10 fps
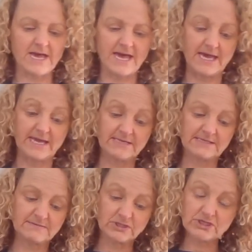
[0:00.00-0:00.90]
And
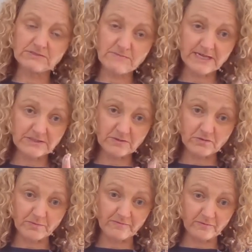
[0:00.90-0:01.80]
just make sure
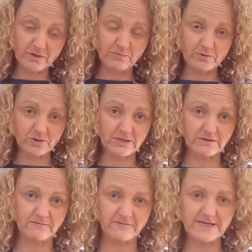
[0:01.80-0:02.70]
before you put your
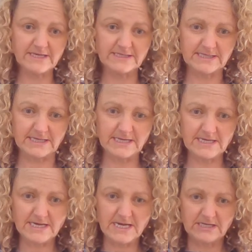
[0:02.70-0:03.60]
little fingers in,